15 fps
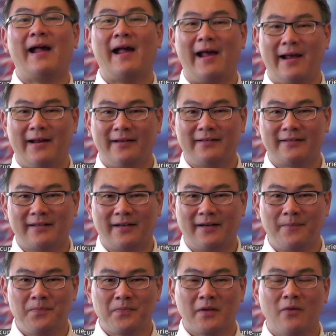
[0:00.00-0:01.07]
and
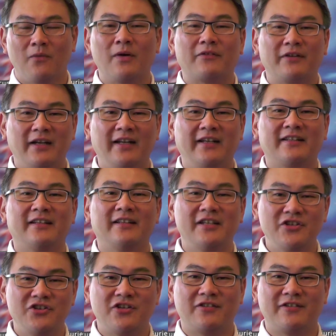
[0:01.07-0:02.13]
work-related
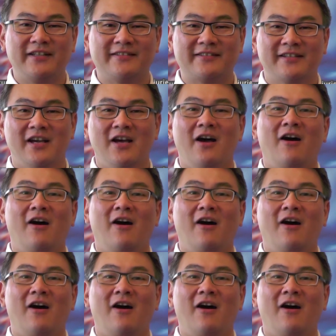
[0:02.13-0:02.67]
injuries.